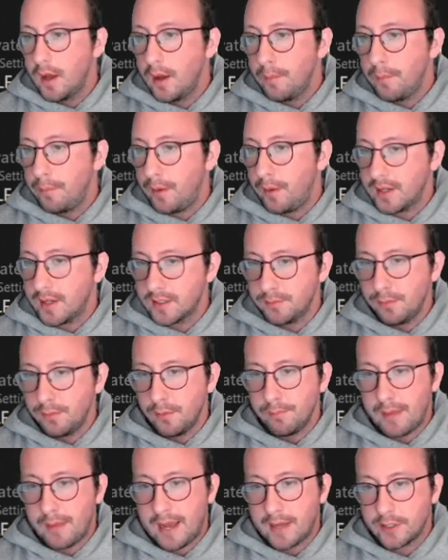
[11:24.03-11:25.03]
Possible
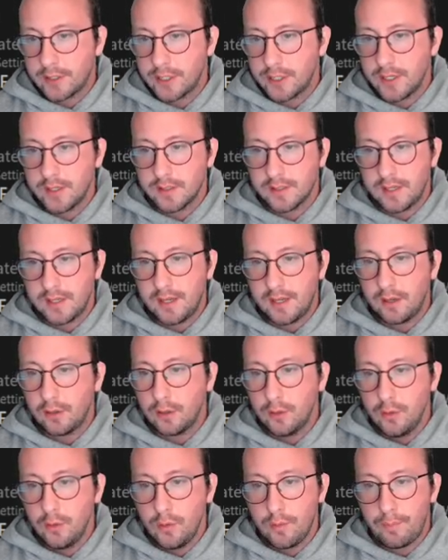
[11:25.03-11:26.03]
matches
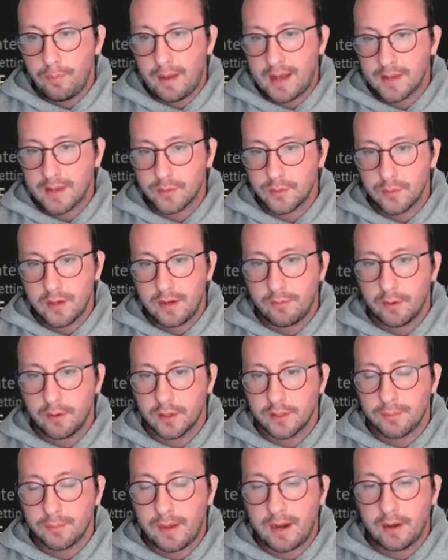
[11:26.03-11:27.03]
include password never
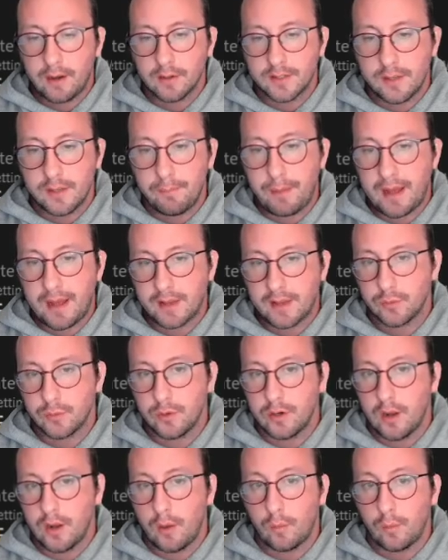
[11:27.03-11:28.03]
expires and password
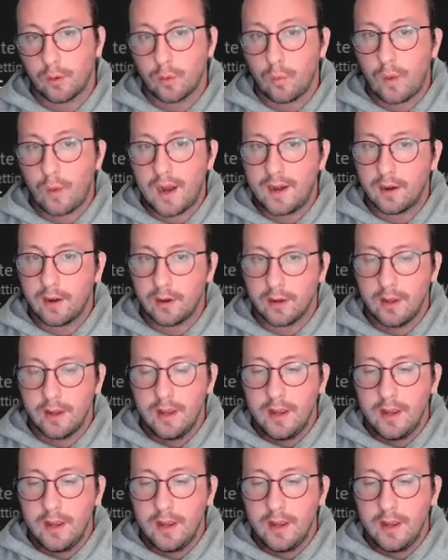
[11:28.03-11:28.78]
not required.